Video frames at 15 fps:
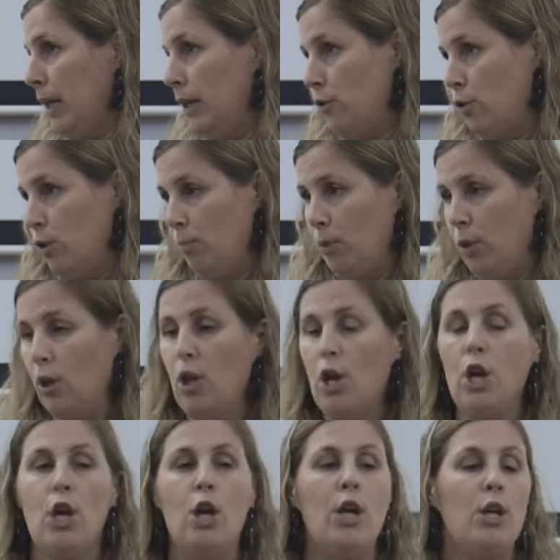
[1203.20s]
pleasurable.
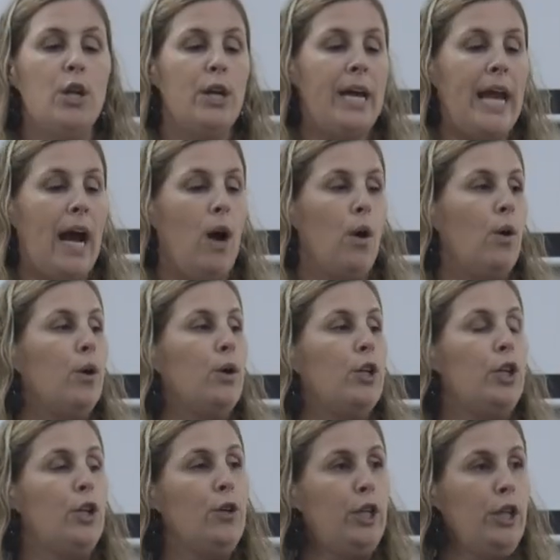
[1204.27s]
Now,
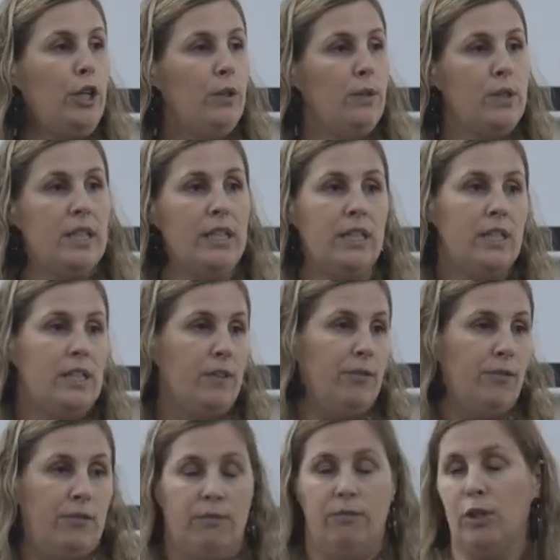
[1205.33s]
you can use this
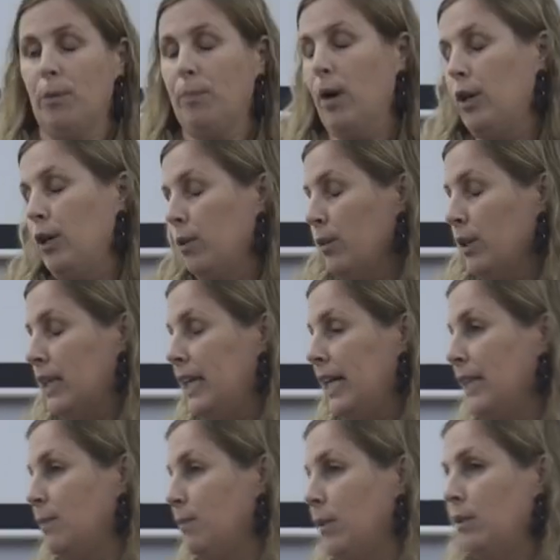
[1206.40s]
if your partner really
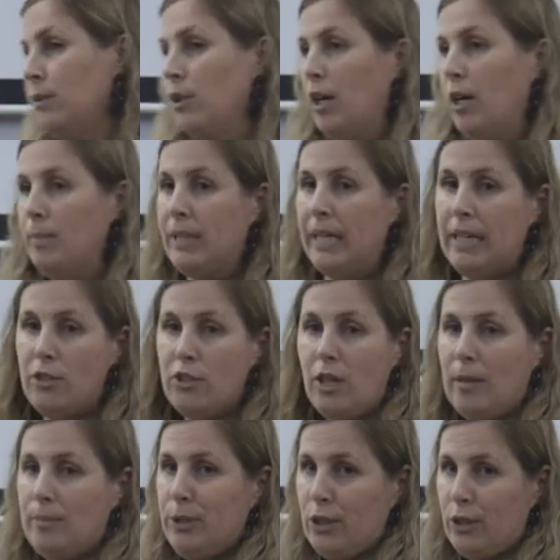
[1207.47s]
likes blowjobs, hand
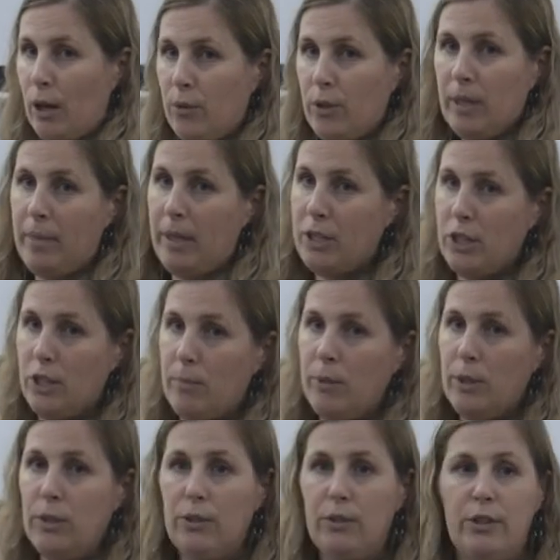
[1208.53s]
jobs, you're not really much in the
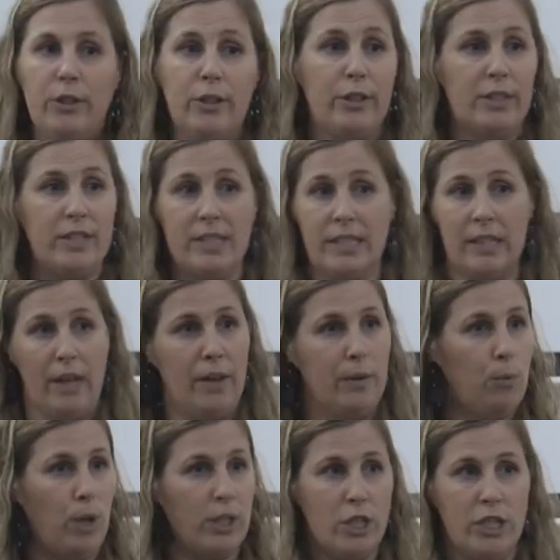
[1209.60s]
mood, you can just sit on
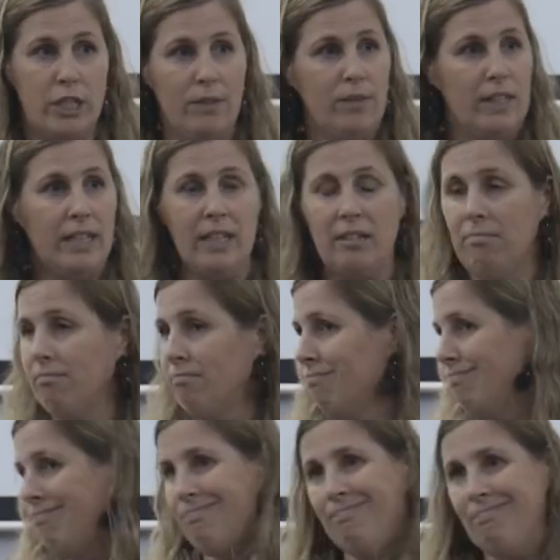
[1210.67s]
and watch TV.
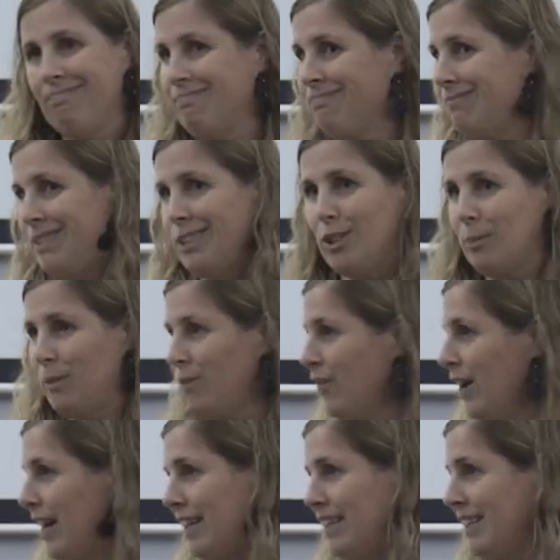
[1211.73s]
Super
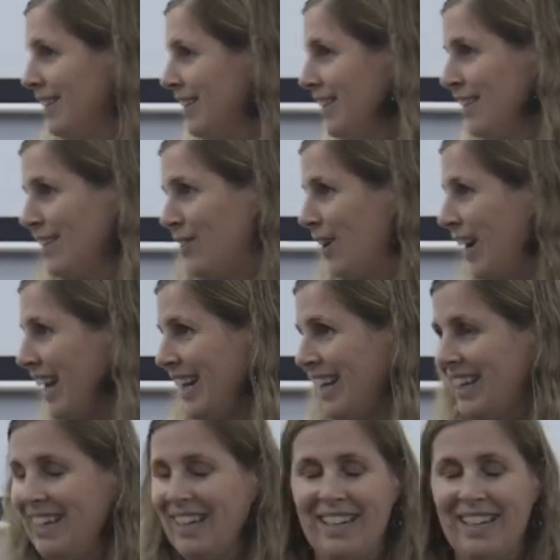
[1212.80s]
fun, right?